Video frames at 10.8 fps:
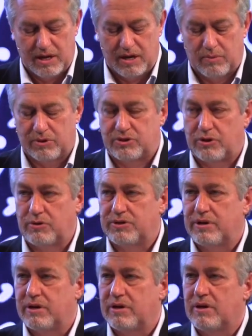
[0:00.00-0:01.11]
It
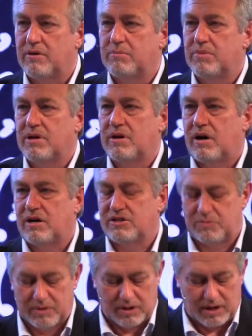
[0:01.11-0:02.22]
resulted in him being
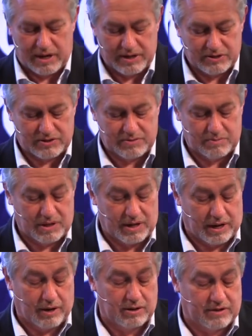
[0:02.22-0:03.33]
hospitalized, being
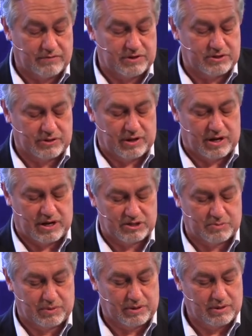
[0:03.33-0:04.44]
airlifted to the
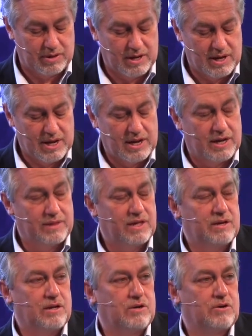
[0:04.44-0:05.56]
hospital, and
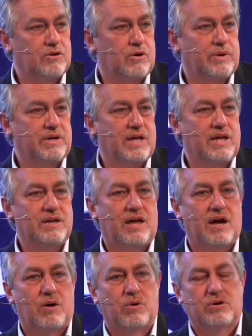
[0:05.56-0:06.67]
then undergoing eight
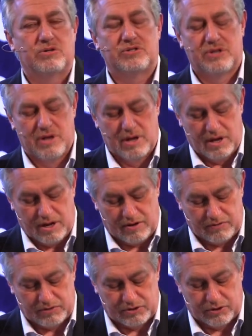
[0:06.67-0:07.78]
hours
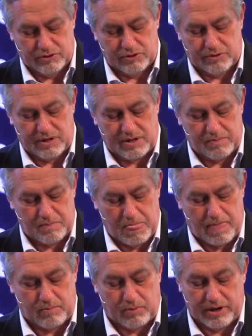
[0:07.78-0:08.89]
of surgery
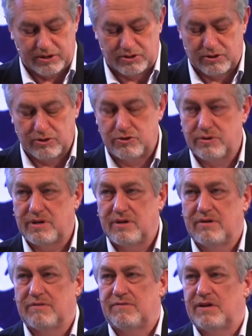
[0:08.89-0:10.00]
brain surgery,
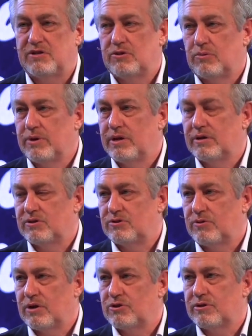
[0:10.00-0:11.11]
facial
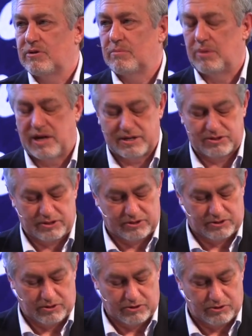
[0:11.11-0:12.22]
reconstruction, and plastic
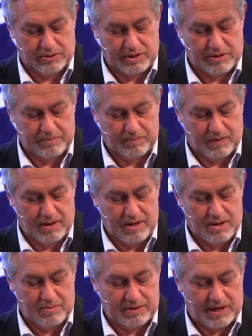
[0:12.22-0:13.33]
surgery.
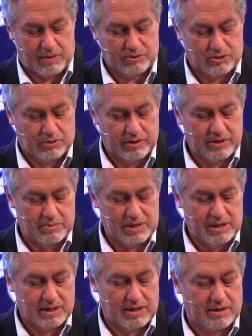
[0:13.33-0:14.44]
But that was only the
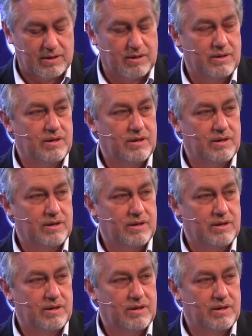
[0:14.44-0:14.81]
beginning.